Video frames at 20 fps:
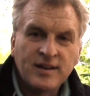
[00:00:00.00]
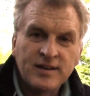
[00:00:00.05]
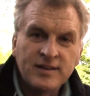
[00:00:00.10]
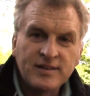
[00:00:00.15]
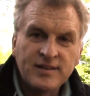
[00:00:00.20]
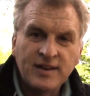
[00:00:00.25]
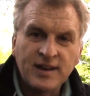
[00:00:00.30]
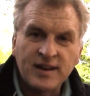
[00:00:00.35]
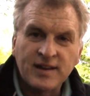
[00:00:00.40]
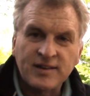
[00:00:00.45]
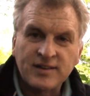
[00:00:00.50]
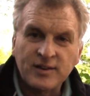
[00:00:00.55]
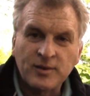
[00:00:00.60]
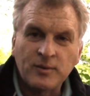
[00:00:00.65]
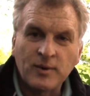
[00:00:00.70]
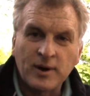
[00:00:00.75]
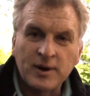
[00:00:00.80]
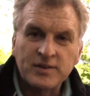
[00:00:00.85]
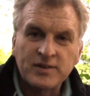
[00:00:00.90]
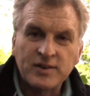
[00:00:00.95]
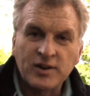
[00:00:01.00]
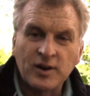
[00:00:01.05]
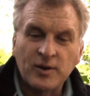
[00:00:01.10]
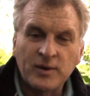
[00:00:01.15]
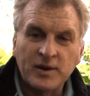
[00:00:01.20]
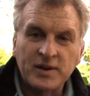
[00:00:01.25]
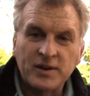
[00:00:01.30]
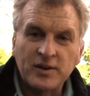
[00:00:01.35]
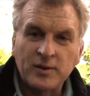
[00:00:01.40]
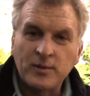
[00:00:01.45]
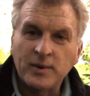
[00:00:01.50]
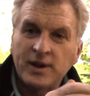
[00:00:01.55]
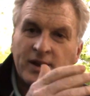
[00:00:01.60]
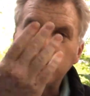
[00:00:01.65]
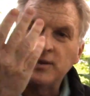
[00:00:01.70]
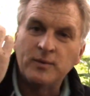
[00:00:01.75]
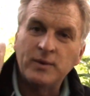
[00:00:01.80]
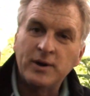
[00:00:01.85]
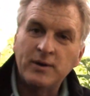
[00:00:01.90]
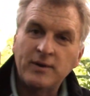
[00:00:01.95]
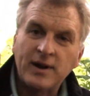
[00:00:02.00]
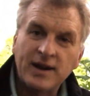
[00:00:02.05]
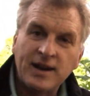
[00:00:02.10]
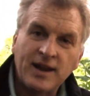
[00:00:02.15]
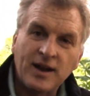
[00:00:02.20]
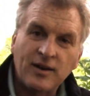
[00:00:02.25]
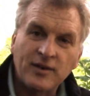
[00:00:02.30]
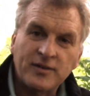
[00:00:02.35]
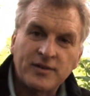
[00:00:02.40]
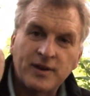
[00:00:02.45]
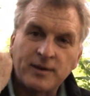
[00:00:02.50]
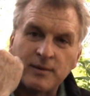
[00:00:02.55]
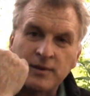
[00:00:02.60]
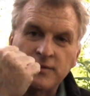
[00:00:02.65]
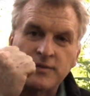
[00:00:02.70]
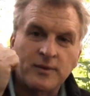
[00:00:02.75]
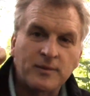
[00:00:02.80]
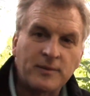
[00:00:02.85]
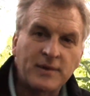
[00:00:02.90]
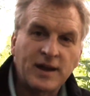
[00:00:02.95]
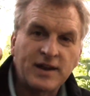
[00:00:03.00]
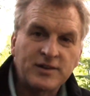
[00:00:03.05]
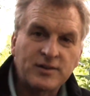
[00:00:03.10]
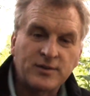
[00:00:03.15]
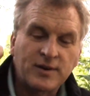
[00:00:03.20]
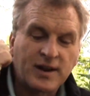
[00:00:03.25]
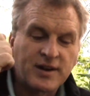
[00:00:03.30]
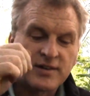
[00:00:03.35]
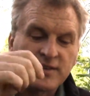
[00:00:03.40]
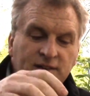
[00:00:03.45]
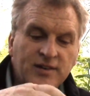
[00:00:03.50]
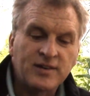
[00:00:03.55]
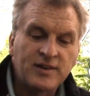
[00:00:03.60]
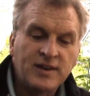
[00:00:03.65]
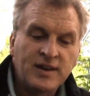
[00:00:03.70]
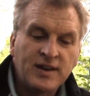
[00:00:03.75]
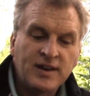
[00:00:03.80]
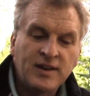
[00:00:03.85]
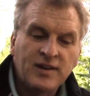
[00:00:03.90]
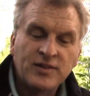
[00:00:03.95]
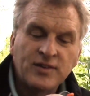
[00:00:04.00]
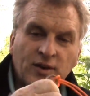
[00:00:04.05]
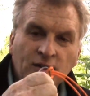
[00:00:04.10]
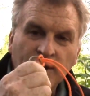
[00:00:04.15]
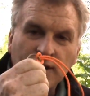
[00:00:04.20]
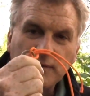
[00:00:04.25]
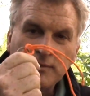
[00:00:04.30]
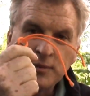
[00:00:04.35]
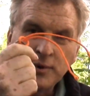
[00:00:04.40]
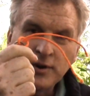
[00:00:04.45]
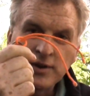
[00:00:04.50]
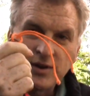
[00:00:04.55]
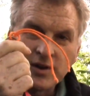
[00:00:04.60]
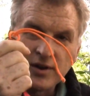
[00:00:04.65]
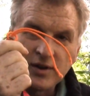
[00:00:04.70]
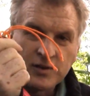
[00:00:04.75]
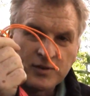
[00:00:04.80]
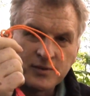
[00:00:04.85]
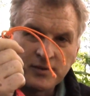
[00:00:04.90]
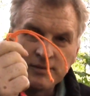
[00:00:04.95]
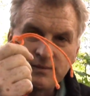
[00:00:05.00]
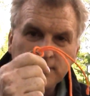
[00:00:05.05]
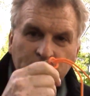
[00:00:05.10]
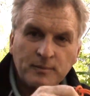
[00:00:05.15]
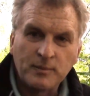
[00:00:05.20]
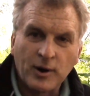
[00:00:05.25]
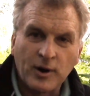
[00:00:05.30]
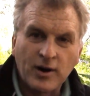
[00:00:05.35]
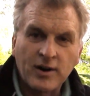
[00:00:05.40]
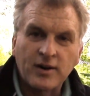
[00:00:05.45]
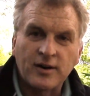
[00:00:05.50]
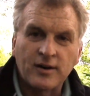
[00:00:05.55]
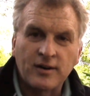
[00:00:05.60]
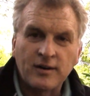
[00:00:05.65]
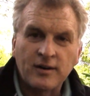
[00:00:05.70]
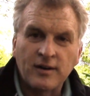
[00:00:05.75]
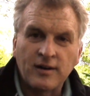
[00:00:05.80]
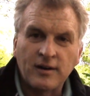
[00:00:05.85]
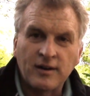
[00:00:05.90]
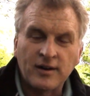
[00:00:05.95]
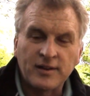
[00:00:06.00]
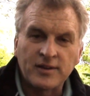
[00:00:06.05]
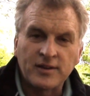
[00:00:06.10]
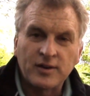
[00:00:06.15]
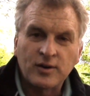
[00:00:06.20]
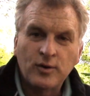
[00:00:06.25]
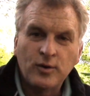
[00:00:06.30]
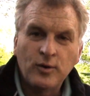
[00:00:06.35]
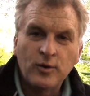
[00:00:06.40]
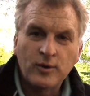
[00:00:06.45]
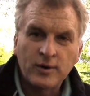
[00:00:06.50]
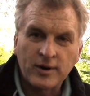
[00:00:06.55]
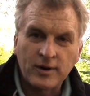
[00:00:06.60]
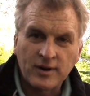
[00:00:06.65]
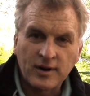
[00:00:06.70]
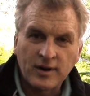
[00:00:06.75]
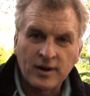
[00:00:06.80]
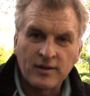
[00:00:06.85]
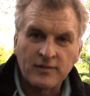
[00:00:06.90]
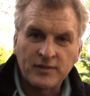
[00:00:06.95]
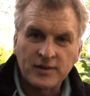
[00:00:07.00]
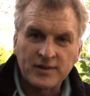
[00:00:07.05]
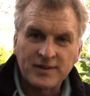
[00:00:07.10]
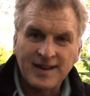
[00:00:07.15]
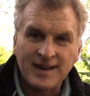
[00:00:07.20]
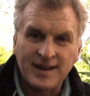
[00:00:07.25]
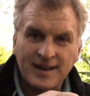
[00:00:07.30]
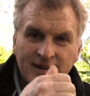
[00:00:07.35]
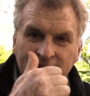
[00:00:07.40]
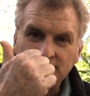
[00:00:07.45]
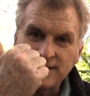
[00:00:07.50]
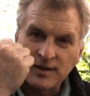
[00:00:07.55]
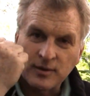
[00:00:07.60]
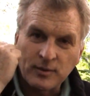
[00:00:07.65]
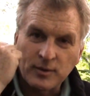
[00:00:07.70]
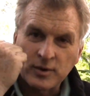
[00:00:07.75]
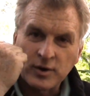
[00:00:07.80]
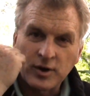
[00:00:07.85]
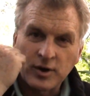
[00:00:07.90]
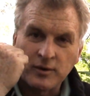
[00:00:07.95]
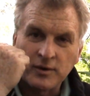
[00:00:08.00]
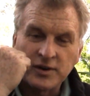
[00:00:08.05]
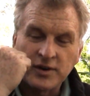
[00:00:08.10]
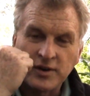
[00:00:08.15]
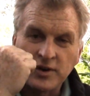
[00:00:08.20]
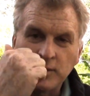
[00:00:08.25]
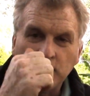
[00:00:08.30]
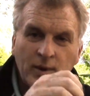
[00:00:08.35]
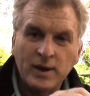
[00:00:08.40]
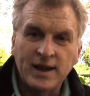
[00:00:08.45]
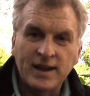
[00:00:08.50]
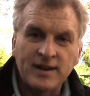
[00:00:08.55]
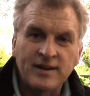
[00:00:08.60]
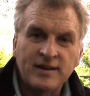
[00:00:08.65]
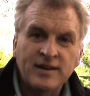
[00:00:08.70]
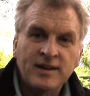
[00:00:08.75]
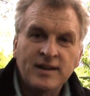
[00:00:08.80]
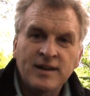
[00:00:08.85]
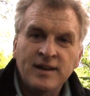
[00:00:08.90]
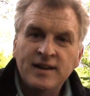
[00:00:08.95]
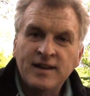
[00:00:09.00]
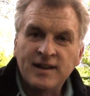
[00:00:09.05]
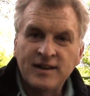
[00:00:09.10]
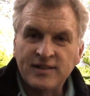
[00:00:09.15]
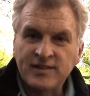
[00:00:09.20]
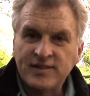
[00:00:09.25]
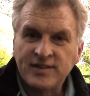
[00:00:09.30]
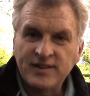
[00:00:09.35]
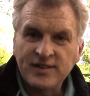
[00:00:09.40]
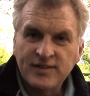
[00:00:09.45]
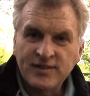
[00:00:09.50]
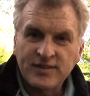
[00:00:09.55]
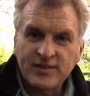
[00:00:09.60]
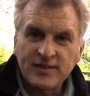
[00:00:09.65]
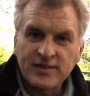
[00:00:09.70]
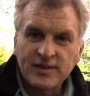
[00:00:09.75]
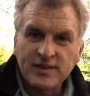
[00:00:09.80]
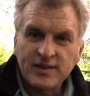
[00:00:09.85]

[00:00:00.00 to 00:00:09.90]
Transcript: tent you want to go into the wind. The wind right now is coming from that direction, so I put a little marker on the corner of the tent that will go into the wind. And since